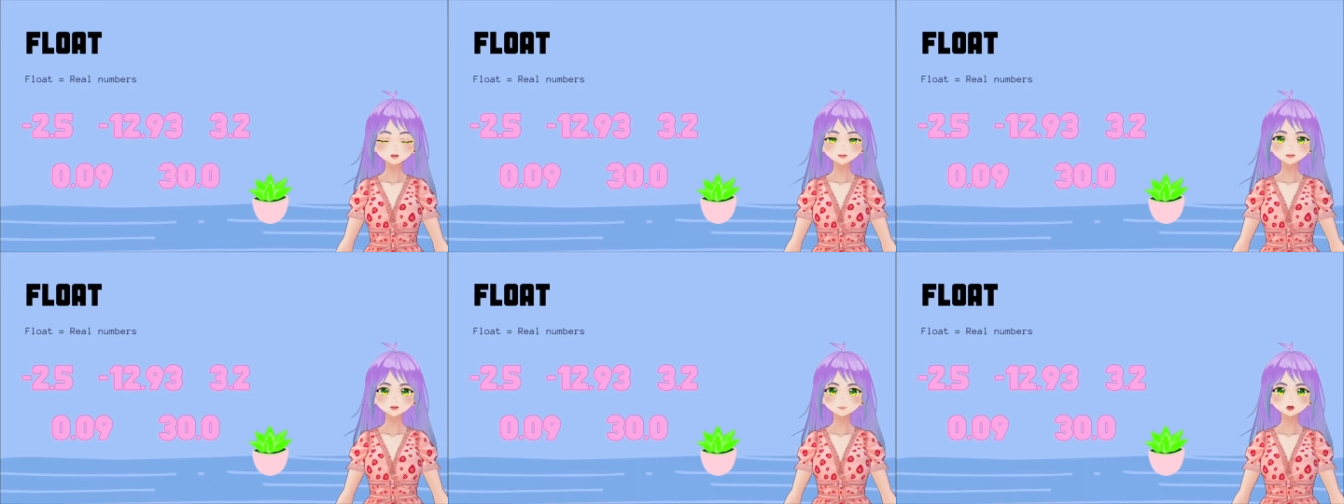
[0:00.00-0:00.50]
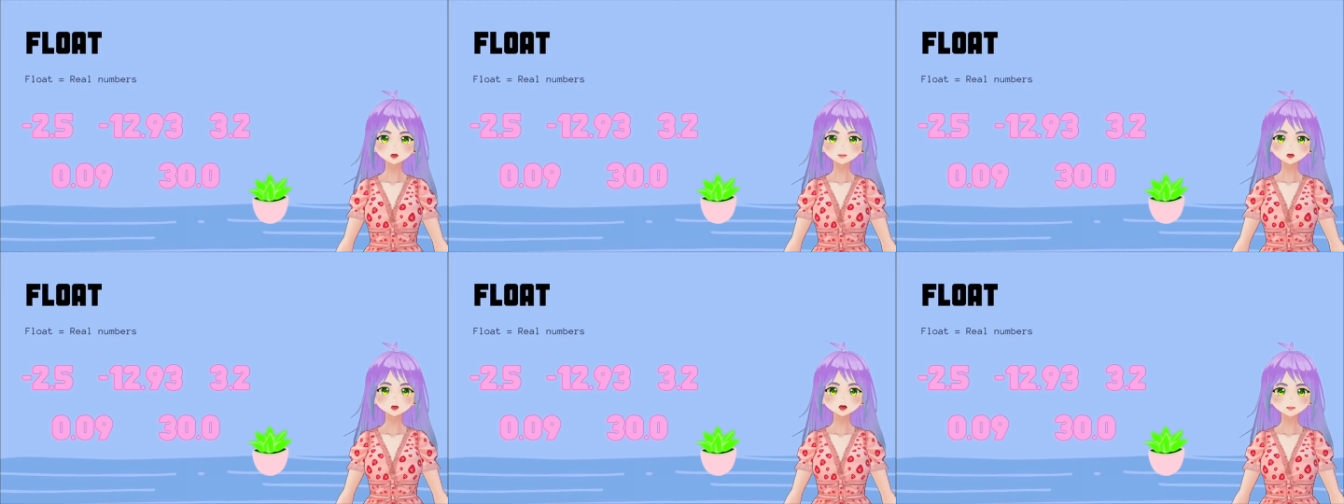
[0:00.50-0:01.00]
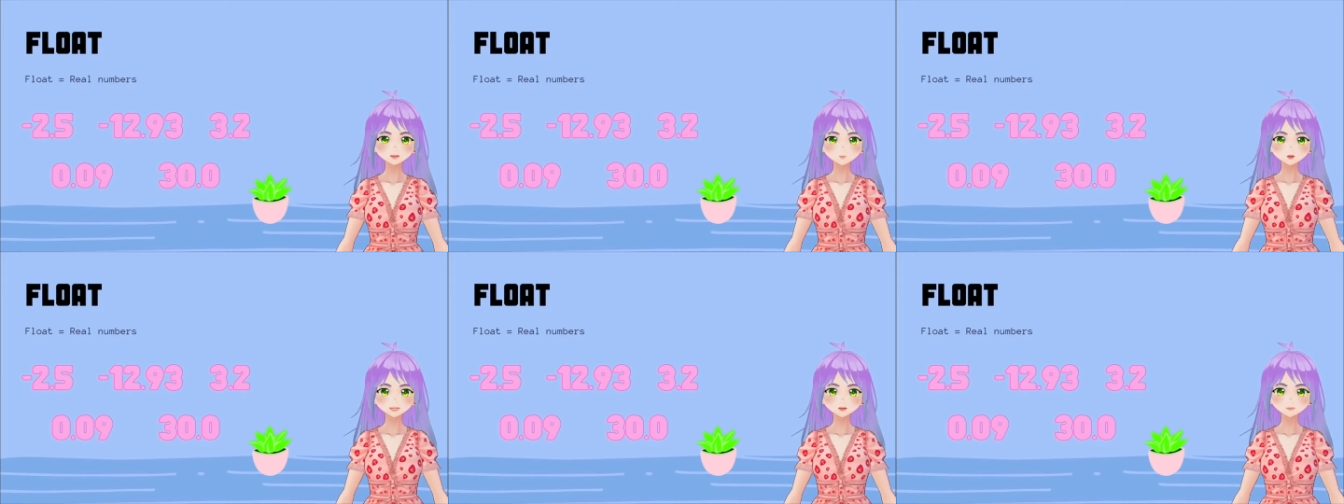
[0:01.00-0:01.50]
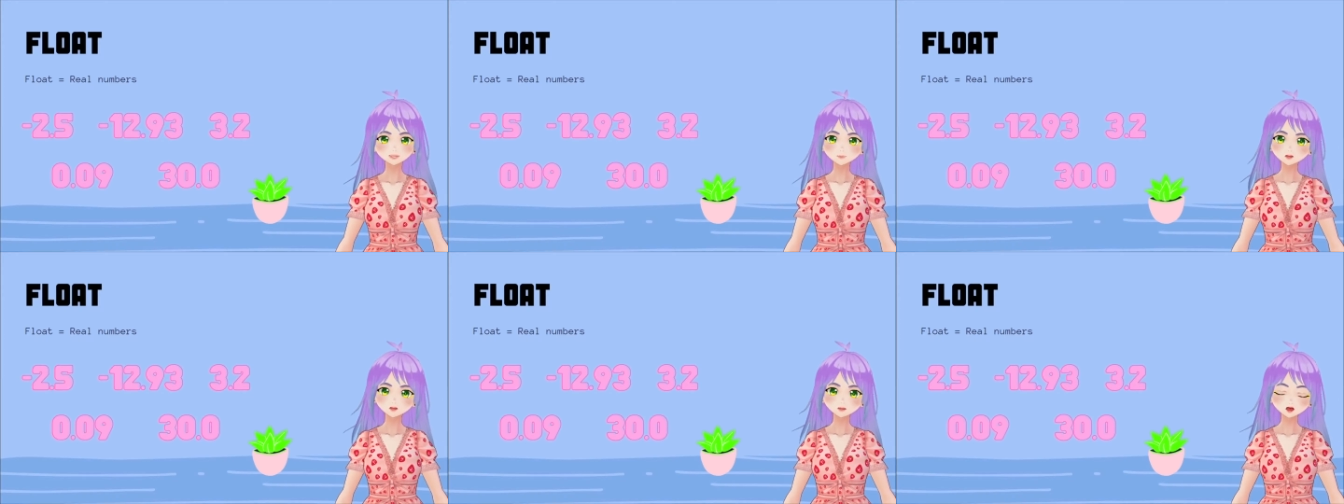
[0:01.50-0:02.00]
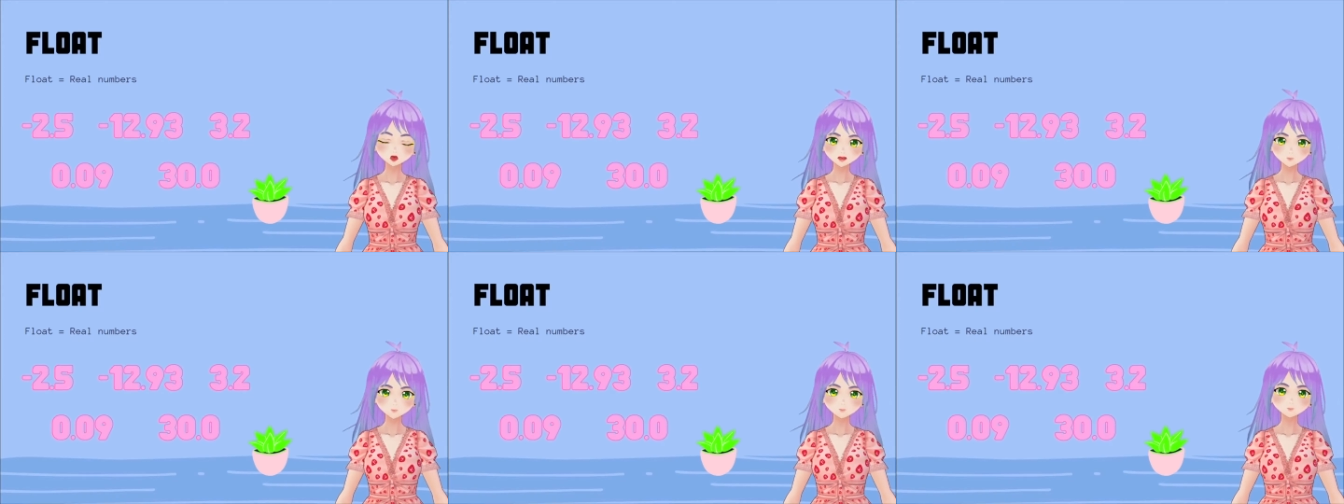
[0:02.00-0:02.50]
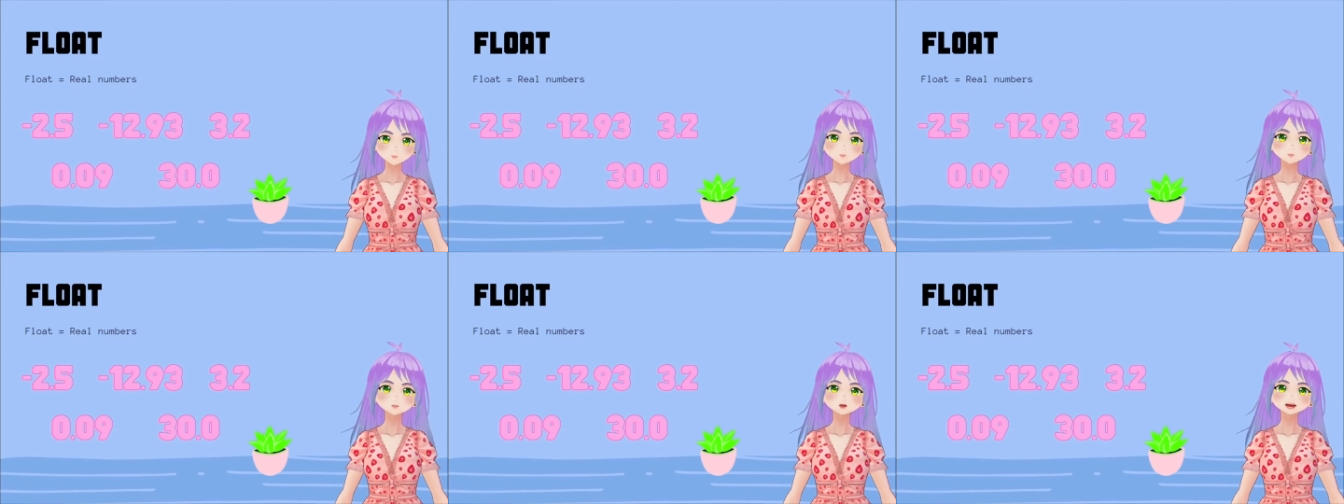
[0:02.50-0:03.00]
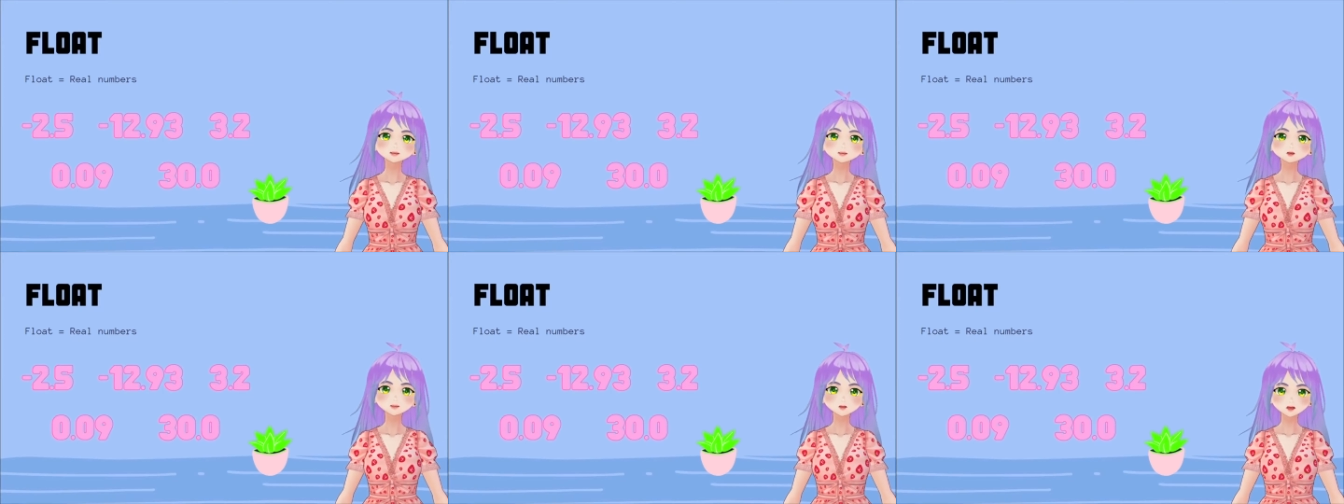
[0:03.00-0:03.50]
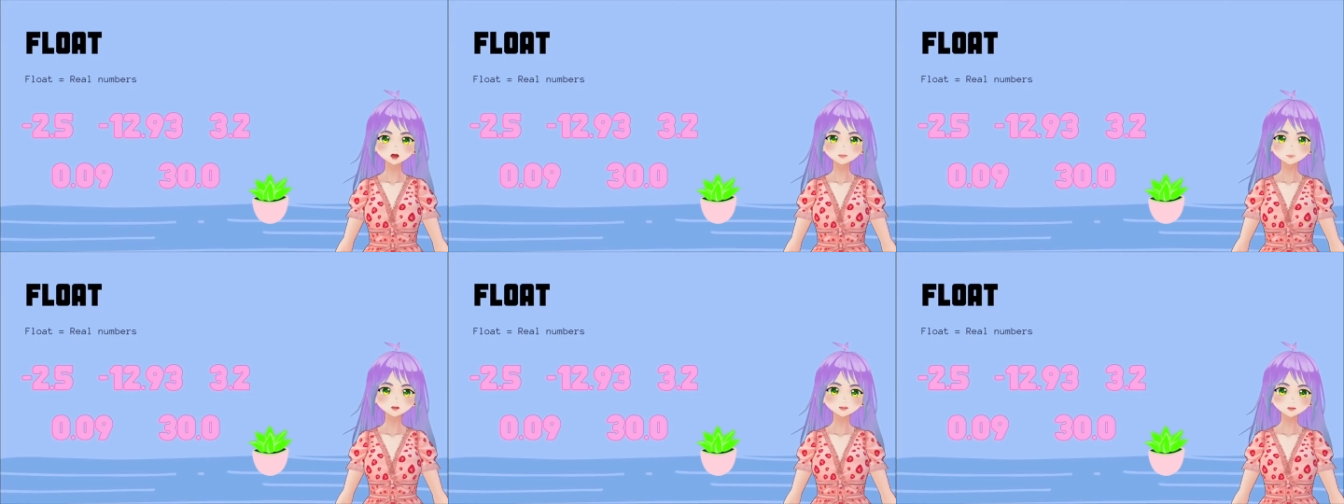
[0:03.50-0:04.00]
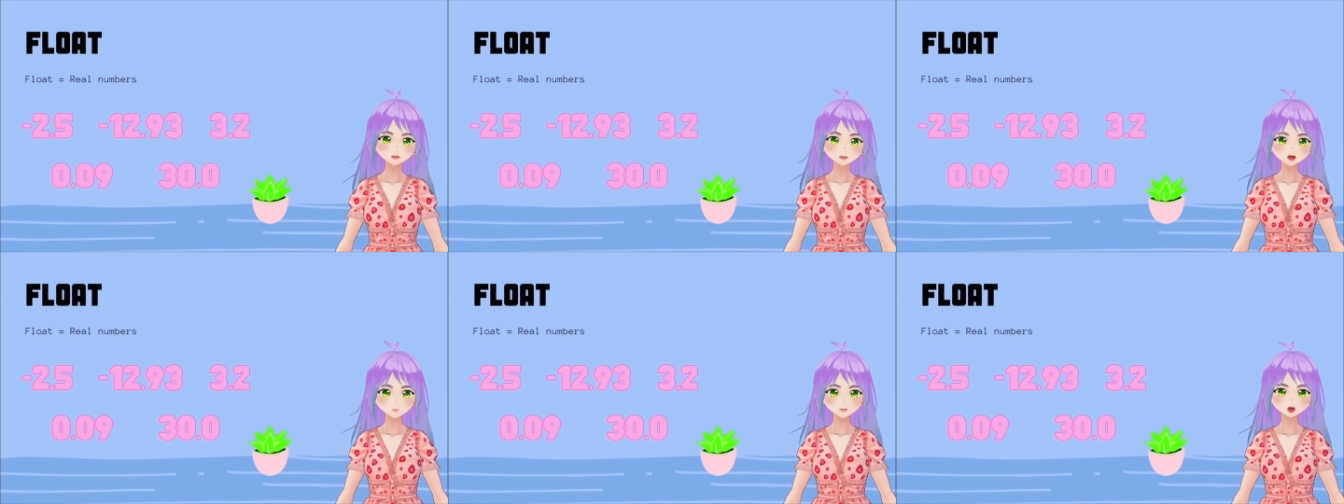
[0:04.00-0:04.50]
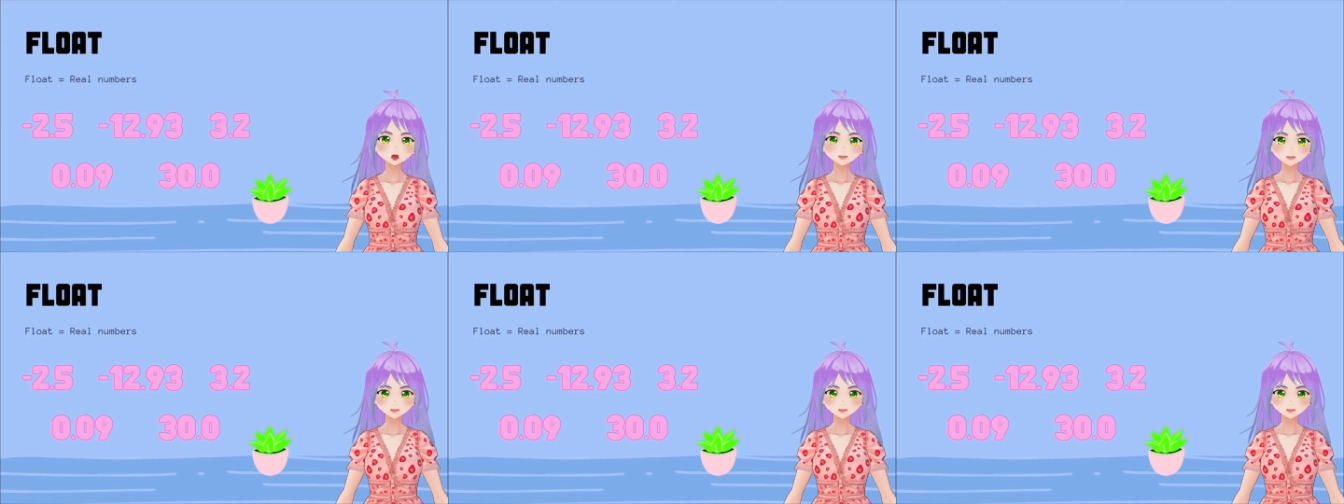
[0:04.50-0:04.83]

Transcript: decimal point there is a zero, there it is considered a float.